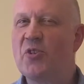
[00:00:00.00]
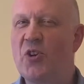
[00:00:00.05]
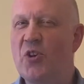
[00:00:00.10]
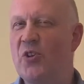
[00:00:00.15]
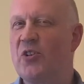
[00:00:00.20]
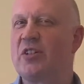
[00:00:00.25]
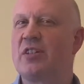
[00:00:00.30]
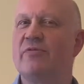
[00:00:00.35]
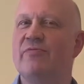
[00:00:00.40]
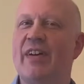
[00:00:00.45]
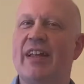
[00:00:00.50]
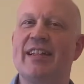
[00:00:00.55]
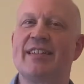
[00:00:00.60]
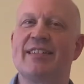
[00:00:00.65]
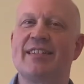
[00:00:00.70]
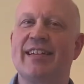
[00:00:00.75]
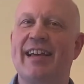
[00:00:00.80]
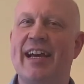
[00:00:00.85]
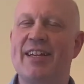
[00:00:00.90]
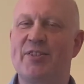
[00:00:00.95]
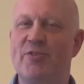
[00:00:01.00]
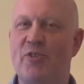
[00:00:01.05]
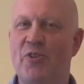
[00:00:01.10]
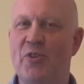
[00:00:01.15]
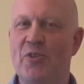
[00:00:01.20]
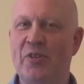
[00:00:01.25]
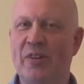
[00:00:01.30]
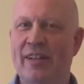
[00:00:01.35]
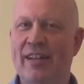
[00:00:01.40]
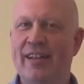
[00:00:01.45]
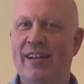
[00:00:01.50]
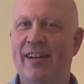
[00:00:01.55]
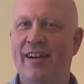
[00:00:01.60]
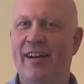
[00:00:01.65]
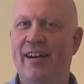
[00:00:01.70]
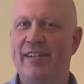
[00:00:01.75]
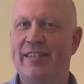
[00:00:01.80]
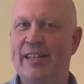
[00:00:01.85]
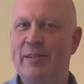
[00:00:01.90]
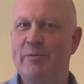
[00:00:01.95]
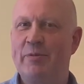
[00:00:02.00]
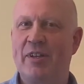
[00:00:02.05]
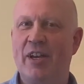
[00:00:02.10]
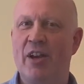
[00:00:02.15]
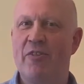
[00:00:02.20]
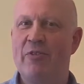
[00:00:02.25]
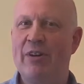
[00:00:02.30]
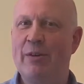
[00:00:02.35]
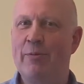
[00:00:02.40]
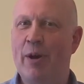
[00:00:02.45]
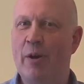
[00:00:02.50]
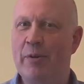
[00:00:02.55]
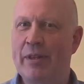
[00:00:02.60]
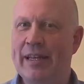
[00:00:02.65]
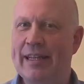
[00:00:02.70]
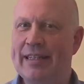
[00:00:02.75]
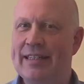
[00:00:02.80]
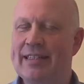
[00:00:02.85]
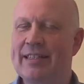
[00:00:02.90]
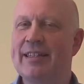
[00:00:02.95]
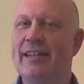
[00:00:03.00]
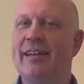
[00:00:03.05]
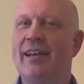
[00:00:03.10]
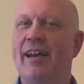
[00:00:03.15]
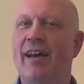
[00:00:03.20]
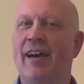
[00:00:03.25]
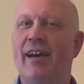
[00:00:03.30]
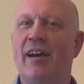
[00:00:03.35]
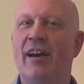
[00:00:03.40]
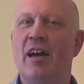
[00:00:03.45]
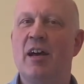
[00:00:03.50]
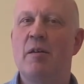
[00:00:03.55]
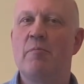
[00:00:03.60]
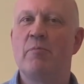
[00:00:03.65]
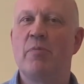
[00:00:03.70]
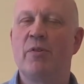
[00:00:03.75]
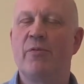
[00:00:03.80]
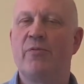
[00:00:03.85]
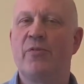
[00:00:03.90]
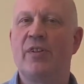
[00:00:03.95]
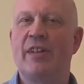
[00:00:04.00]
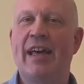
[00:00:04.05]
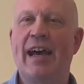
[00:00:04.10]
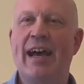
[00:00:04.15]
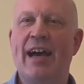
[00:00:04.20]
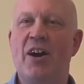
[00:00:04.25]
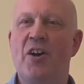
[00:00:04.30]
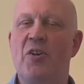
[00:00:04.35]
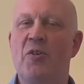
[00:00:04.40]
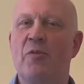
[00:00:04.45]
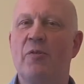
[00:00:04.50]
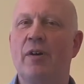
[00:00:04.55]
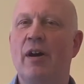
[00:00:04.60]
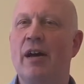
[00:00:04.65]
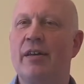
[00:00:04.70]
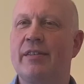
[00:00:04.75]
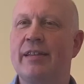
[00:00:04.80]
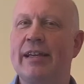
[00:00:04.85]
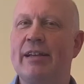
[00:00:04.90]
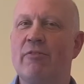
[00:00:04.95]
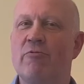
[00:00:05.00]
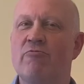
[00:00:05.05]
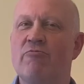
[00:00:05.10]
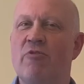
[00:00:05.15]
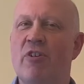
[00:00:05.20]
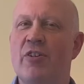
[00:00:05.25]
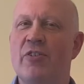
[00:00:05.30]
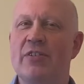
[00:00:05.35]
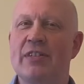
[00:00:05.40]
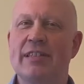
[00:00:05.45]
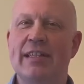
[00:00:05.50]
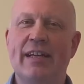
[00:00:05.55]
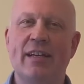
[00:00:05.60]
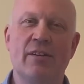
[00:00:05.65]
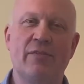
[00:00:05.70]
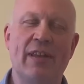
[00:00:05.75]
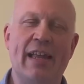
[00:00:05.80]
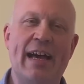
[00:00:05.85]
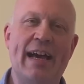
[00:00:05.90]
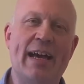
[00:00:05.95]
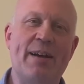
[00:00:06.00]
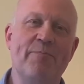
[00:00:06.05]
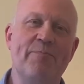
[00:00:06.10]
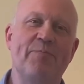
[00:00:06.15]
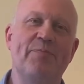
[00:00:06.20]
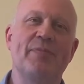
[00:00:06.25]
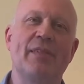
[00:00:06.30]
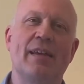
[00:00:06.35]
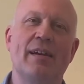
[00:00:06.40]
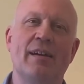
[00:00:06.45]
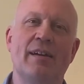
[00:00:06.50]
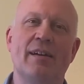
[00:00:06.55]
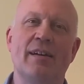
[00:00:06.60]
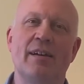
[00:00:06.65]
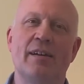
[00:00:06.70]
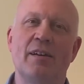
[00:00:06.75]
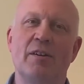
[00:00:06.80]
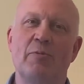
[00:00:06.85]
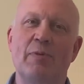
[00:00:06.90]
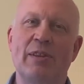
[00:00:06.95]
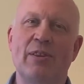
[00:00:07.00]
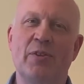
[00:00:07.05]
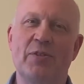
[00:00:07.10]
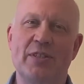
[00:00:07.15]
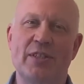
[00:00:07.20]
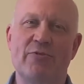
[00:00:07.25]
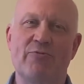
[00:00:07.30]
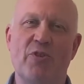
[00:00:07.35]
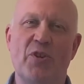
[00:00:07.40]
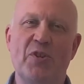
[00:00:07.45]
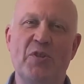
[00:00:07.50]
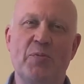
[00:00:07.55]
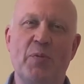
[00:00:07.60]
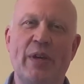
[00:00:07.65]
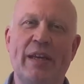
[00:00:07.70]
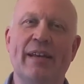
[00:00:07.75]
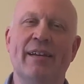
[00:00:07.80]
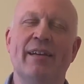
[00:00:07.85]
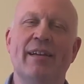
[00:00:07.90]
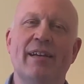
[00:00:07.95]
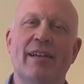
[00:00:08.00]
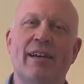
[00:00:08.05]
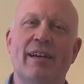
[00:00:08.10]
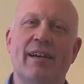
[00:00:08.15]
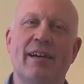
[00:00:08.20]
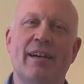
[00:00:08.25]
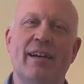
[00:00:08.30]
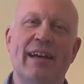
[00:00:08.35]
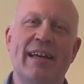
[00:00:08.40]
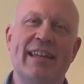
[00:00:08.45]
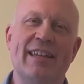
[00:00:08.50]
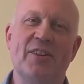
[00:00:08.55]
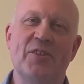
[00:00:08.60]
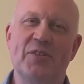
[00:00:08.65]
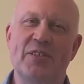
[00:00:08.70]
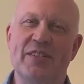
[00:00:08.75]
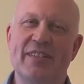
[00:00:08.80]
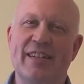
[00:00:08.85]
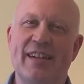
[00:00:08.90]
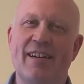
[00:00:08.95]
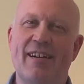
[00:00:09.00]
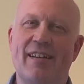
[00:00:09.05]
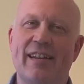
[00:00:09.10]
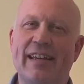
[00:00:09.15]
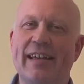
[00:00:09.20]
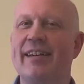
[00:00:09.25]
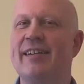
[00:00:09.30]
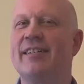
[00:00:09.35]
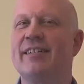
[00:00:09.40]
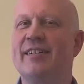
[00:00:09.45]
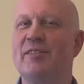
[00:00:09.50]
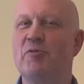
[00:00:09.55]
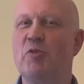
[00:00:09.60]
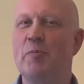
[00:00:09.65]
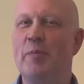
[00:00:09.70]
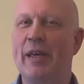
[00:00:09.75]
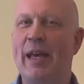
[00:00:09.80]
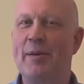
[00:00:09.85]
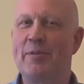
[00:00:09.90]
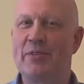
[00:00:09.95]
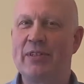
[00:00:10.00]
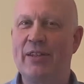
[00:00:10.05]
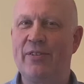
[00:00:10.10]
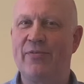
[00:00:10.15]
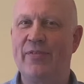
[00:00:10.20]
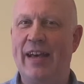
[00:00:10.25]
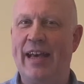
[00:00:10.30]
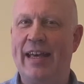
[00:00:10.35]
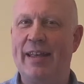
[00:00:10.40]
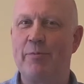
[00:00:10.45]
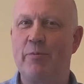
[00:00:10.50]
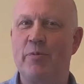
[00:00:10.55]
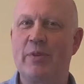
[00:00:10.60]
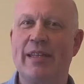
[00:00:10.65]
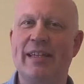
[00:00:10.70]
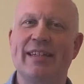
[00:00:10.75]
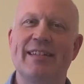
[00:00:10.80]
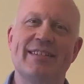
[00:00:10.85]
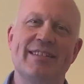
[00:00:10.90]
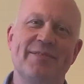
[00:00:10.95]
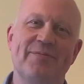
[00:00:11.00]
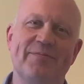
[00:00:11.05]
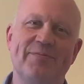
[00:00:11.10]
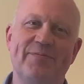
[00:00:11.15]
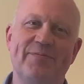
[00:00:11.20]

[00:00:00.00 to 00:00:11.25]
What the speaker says: cooked venison casserole I think would go really well with this. But for now, I think roast leg of lamb with lots of rosemary and lots of garlic would be absolutely fab with this.